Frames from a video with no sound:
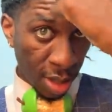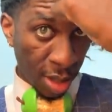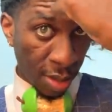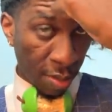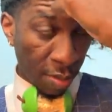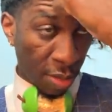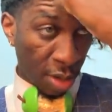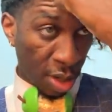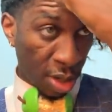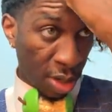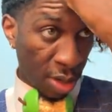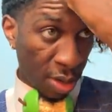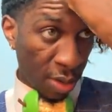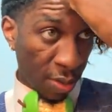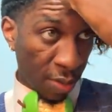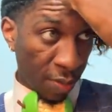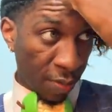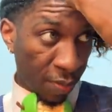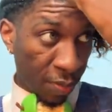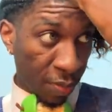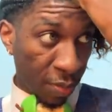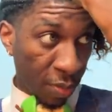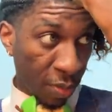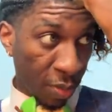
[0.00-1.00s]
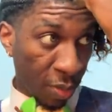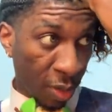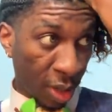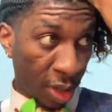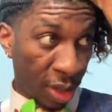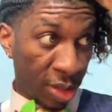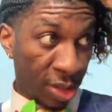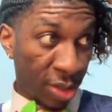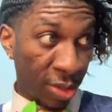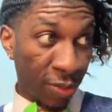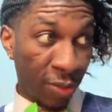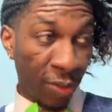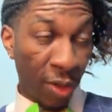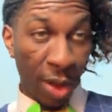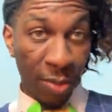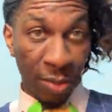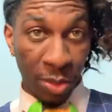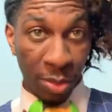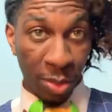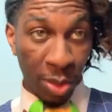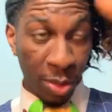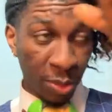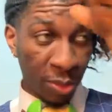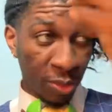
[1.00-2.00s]
but um, get some
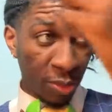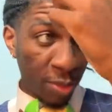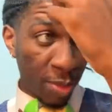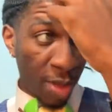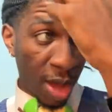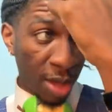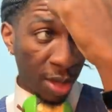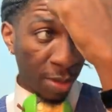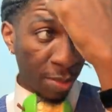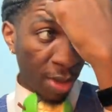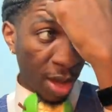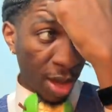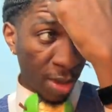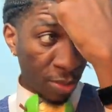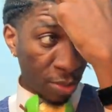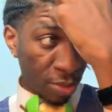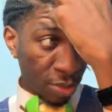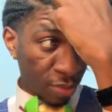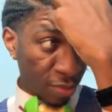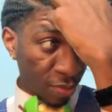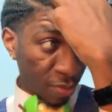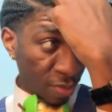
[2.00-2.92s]
family members from Alabama,